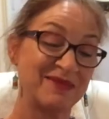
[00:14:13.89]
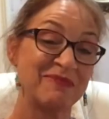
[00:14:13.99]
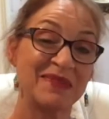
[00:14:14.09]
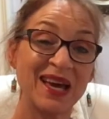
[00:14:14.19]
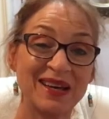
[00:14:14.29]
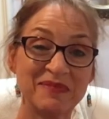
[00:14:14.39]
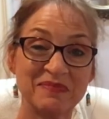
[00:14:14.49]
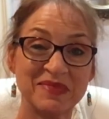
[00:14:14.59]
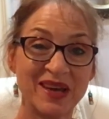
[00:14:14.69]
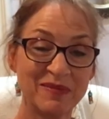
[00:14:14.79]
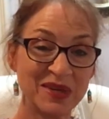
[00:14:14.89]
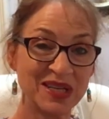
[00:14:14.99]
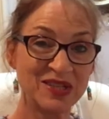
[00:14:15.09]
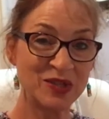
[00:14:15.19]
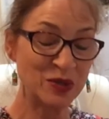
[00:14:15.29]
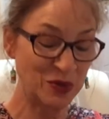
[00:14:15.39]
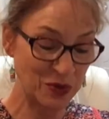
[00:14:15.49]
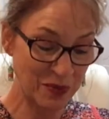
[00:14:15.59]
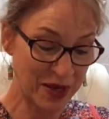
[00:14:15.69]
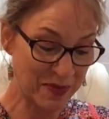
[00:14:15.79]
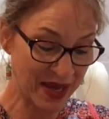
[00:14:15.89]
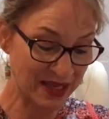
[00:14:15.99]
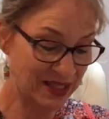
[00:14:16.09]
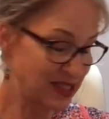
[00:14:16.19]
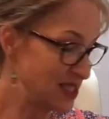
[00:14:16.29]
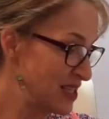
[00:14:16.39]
yeah, I'm going to do my best